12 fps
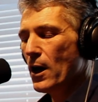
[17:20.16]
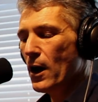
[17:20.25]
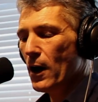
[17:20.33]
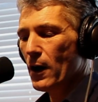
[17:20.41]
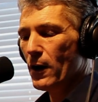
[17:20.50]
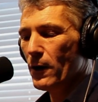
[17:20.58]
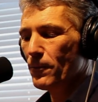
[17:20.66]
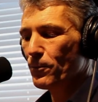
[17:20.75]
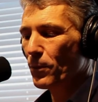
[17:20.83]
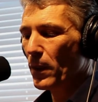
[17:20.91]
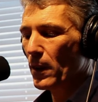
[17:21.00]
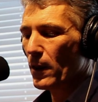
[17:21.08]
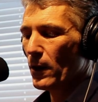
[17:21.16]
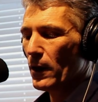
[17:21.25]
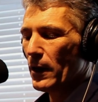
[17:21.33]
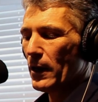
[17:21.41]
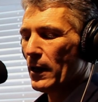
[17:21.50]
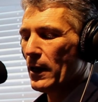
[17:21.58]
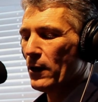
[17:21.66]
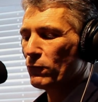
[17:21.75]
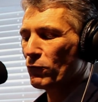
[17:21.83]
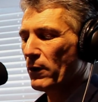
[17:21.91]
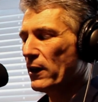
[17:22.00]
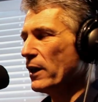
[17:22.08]
It
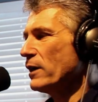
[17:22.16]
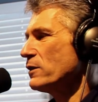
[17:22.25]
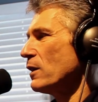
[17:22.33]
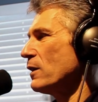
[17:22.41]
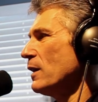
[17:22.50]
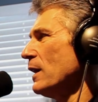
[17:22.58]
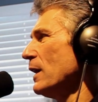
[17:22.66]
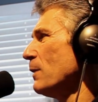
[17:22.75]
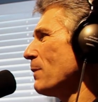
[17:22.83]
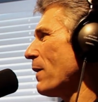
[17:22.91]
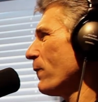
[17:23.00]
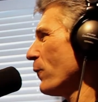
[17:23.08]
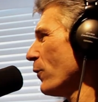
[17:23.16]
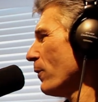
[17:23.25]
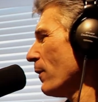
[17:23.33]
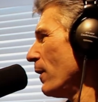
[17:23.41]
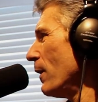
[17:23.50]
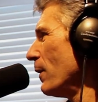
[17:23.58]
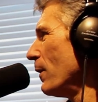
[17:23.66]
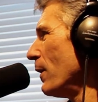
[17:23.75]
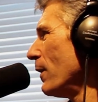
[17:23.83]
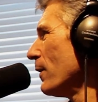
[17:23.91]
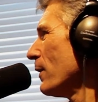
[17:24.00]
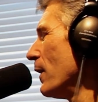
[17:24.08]
really is a team effort,
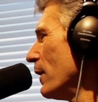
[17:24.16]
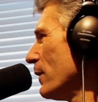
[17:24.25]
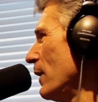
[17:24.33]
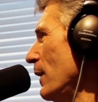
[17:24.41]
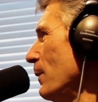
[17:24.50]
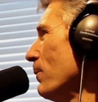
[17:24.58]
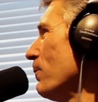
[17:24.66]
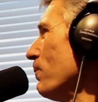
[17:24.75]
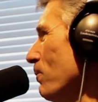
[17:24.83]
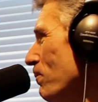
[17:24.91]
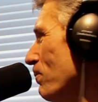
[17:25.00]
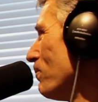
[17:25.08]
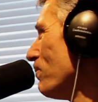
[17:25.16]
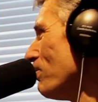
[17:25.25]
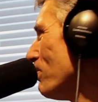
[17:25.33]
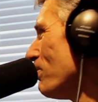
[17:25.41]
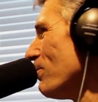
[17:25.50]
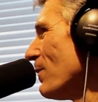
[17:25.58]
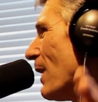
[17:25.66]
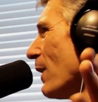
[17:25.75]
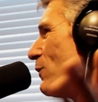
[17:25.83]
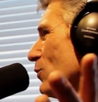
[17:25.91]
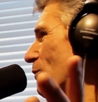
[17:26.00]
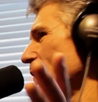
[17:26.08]
a team
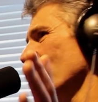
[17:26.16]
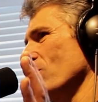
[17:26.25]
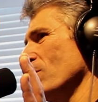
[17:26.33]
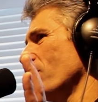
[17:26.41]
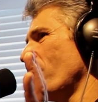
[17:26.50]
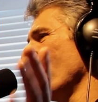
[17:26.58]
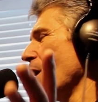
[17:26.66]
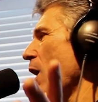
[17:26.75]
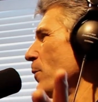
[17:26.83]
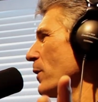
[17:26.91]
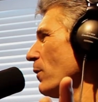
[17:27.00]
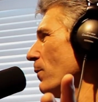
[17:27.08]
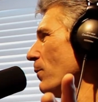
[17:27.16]
that's phenomenal.